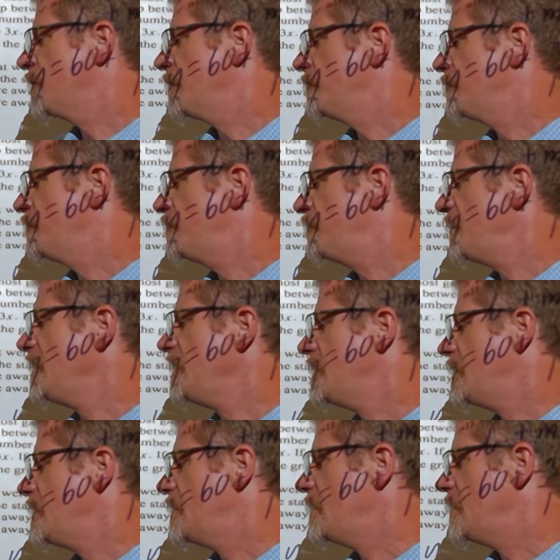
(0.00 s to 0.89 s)
the
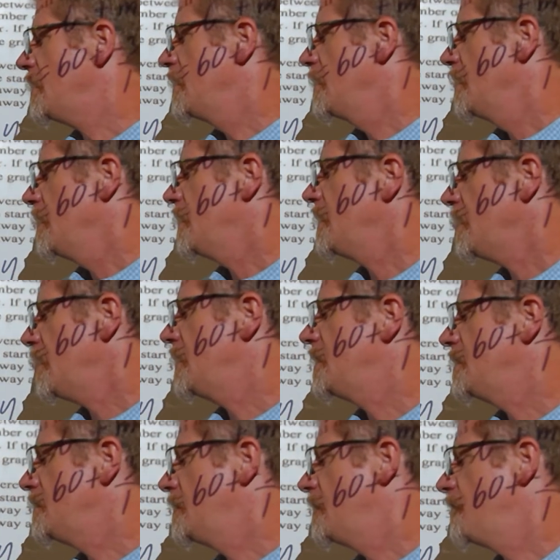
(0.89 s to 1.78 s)
V
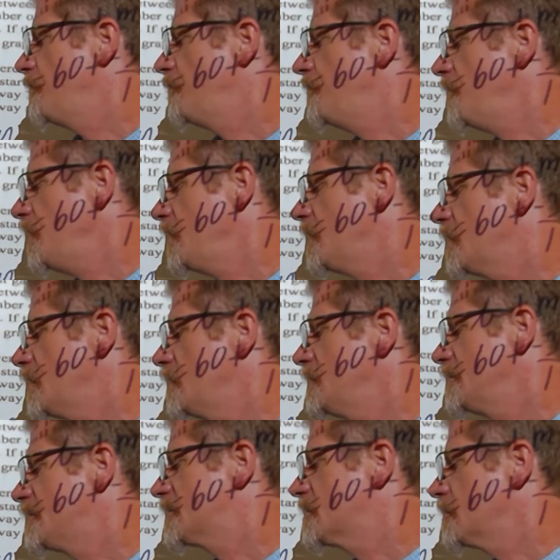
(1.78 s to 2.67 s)
in
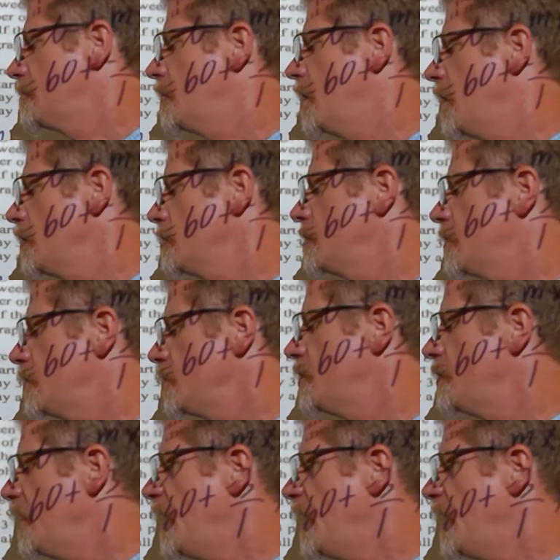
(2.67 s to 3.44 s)
vegan tomorrow. You